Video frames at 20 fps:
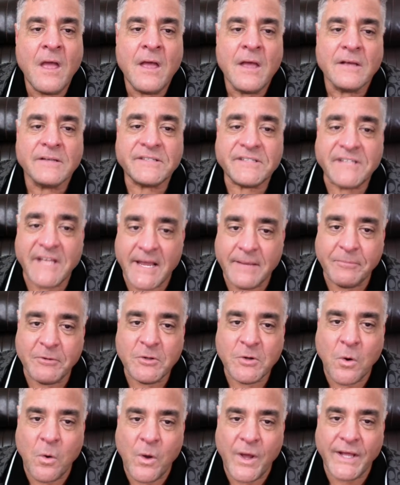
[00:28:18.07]
stable
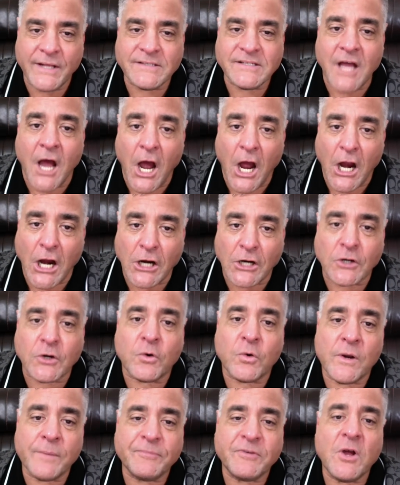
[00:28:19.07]
coins are
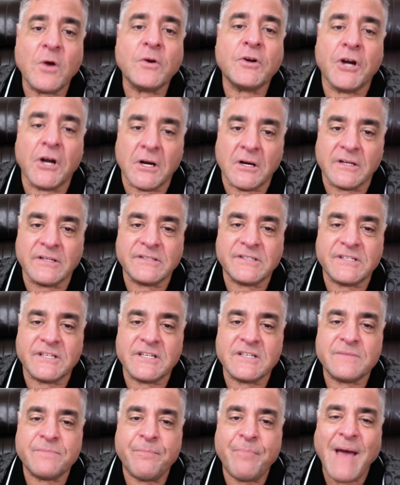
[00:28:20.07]

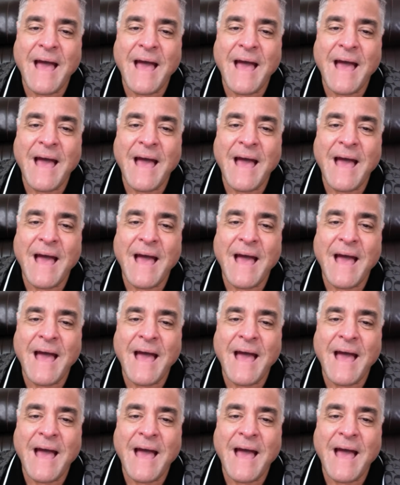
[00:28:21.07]
cryptocurrencies